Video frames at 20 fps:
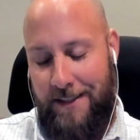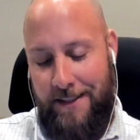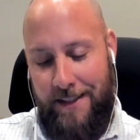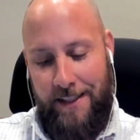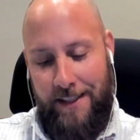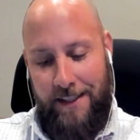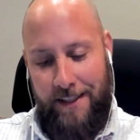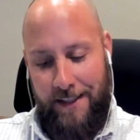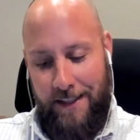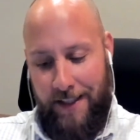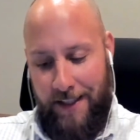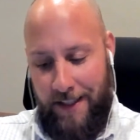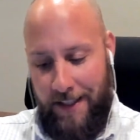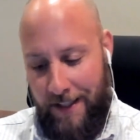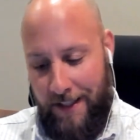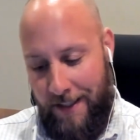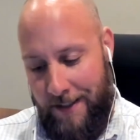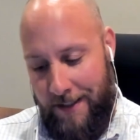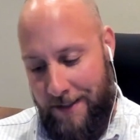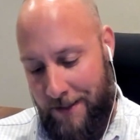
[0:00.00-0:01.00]
and
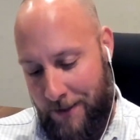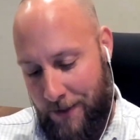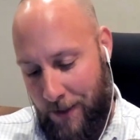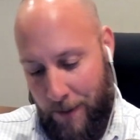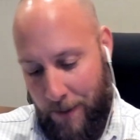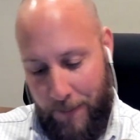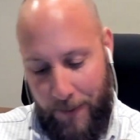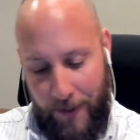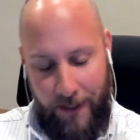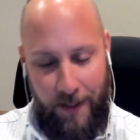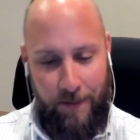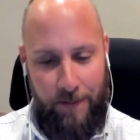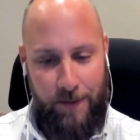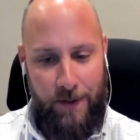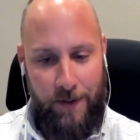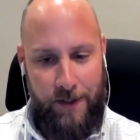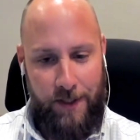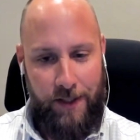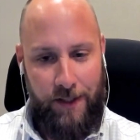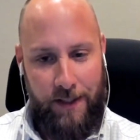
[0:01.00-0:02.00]
just started picking up
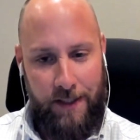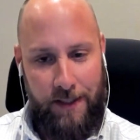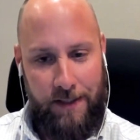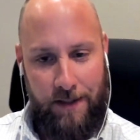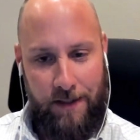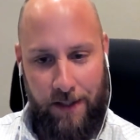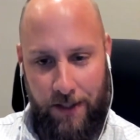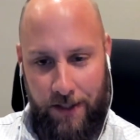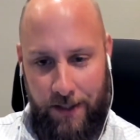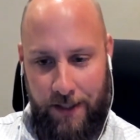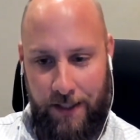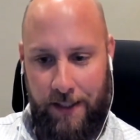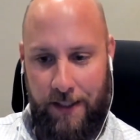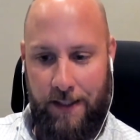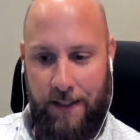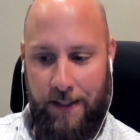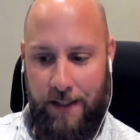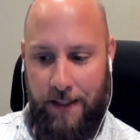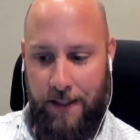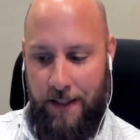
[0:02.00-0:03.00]
utilities,
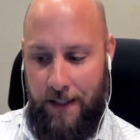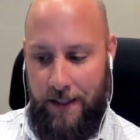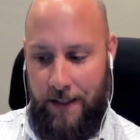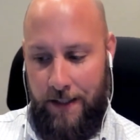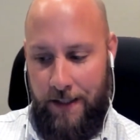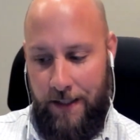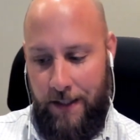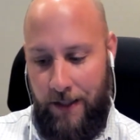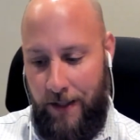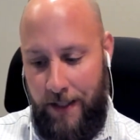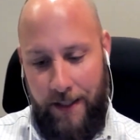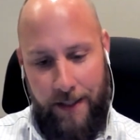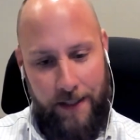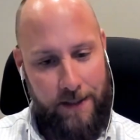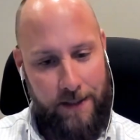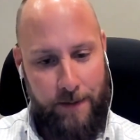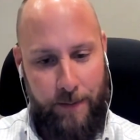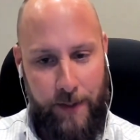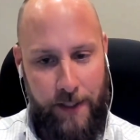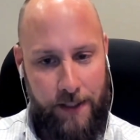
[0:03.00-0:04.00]
learning. Didn't know how to
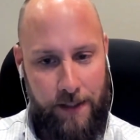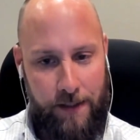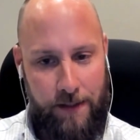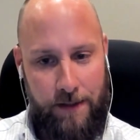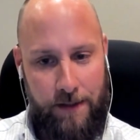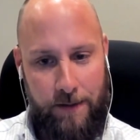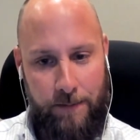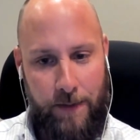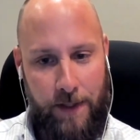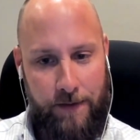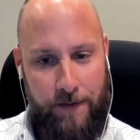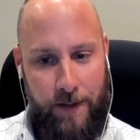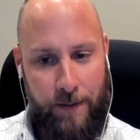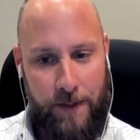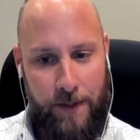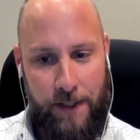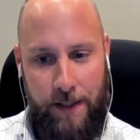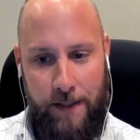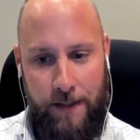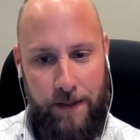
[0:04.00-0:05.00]
estimate because my
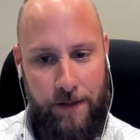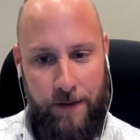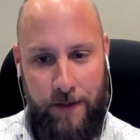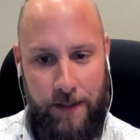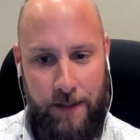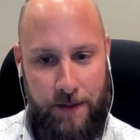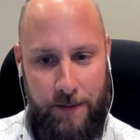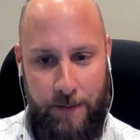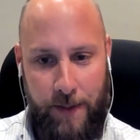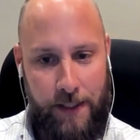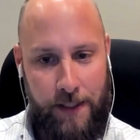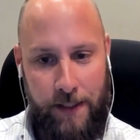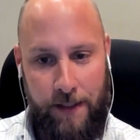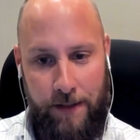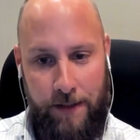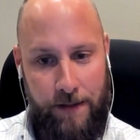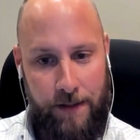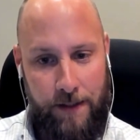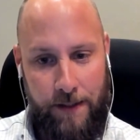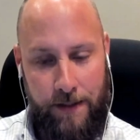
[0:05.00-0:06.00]
family didn't do
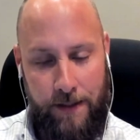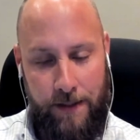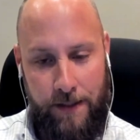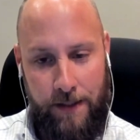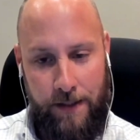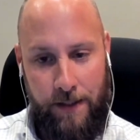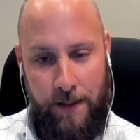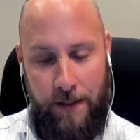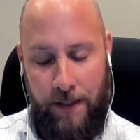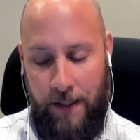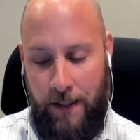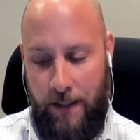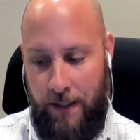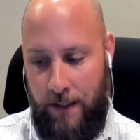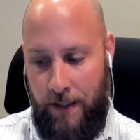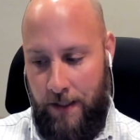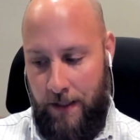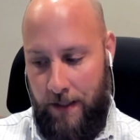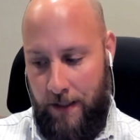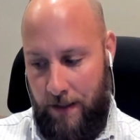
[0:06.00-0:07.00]
estimating or anything.
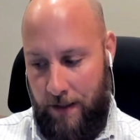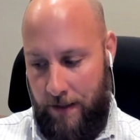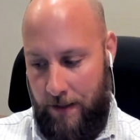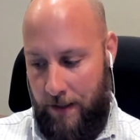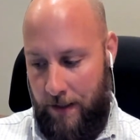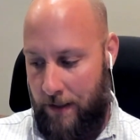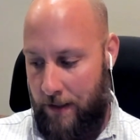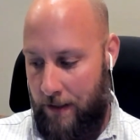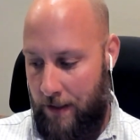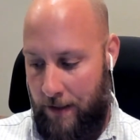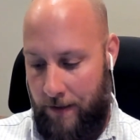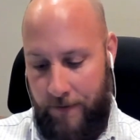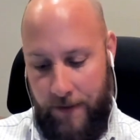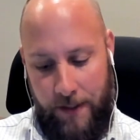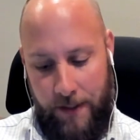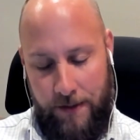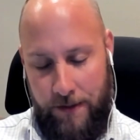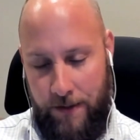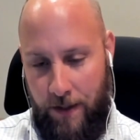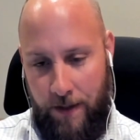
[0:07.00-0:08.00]
They didn't have
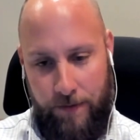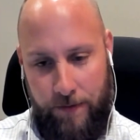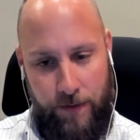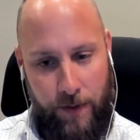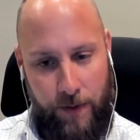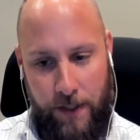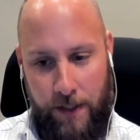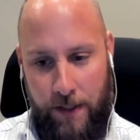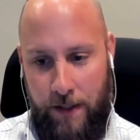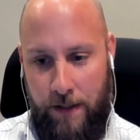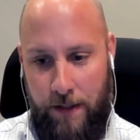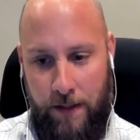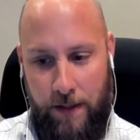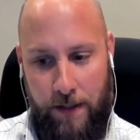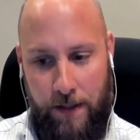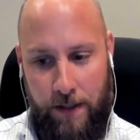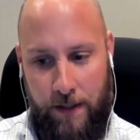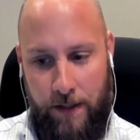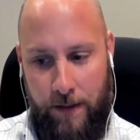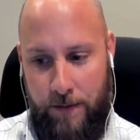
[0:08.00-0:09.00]
any software.
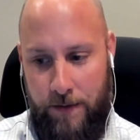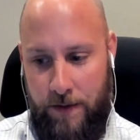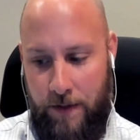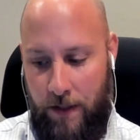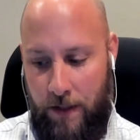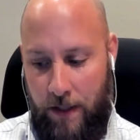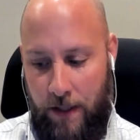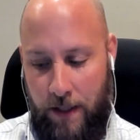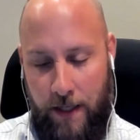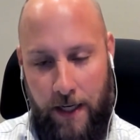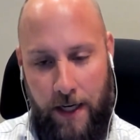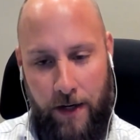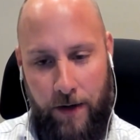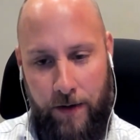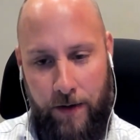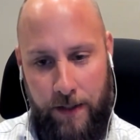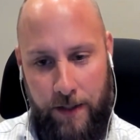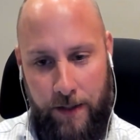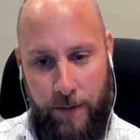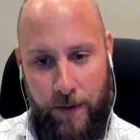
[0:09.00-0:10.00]
It was a lot of
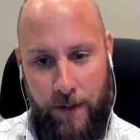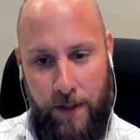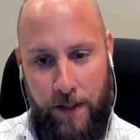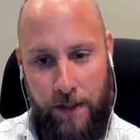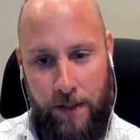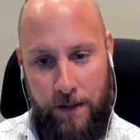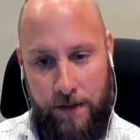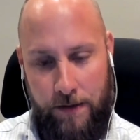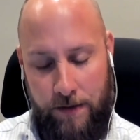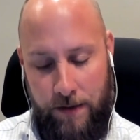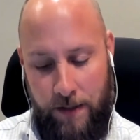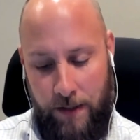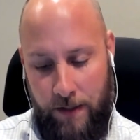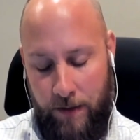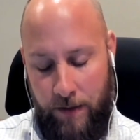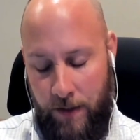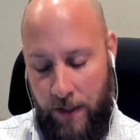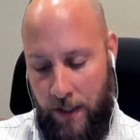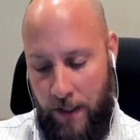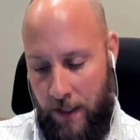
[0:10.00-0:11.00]
hourly work.
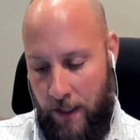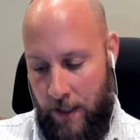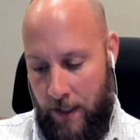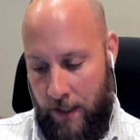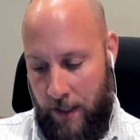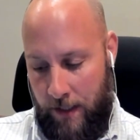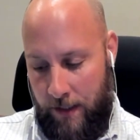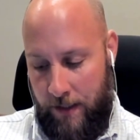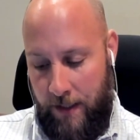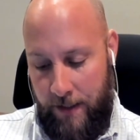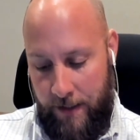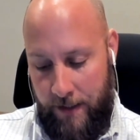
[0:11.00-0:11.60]
So did